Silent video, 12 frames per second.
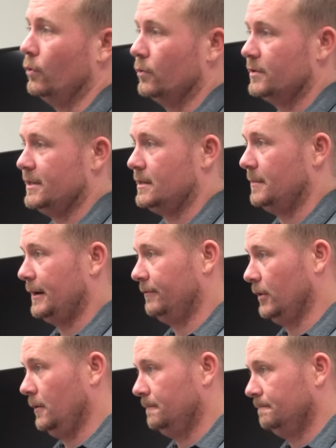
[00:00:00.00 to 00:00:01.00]
total system
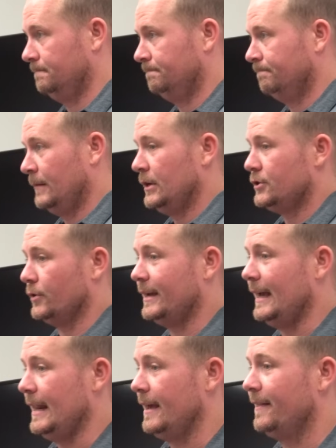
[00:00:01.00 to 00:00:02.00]
airflow. So
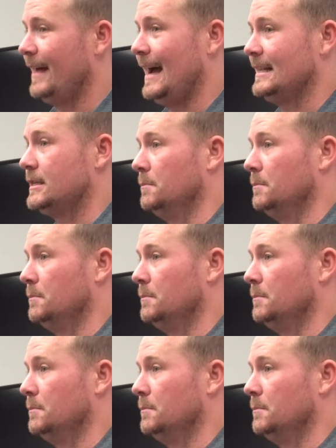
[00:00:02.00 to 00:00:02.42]
getting that